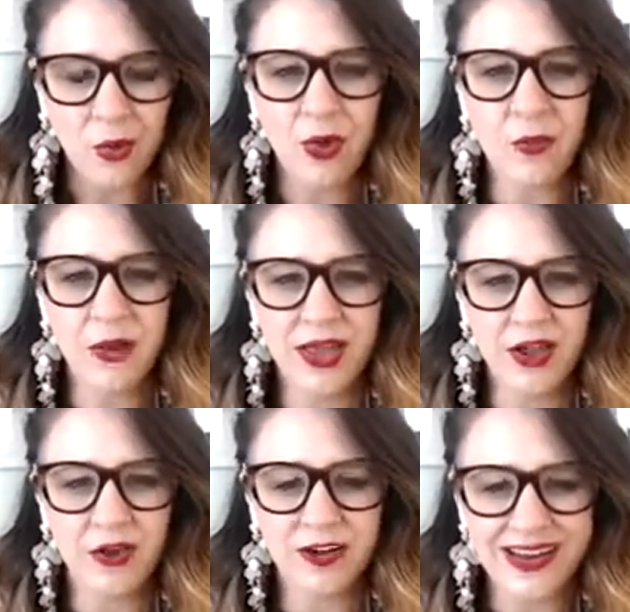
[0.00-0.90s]
when we
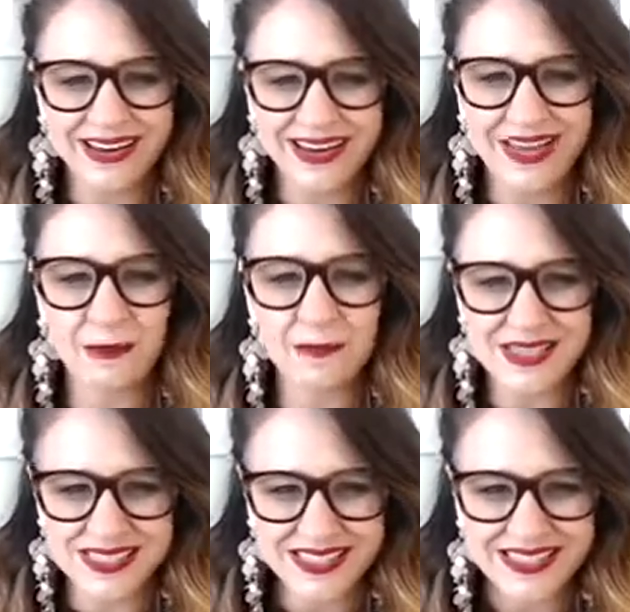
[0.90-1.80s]
are creating a
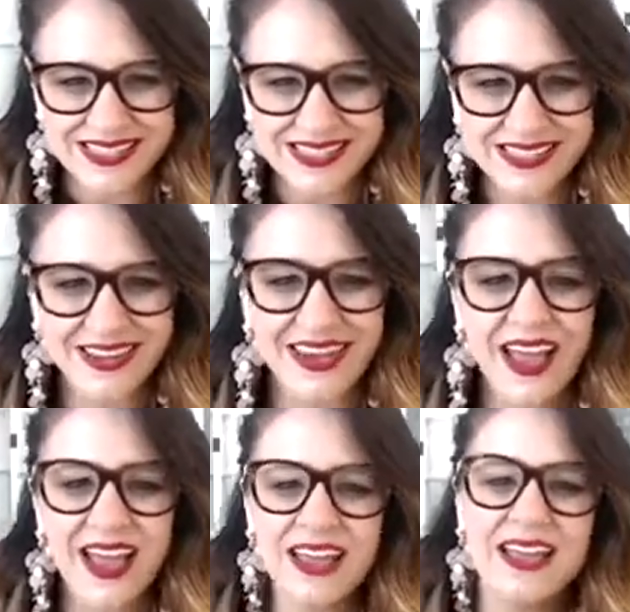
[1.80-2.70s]
business,
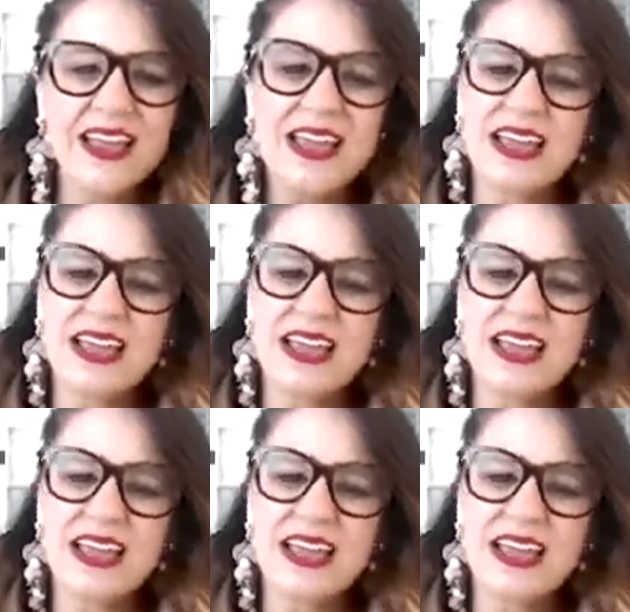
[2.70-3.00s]
okay?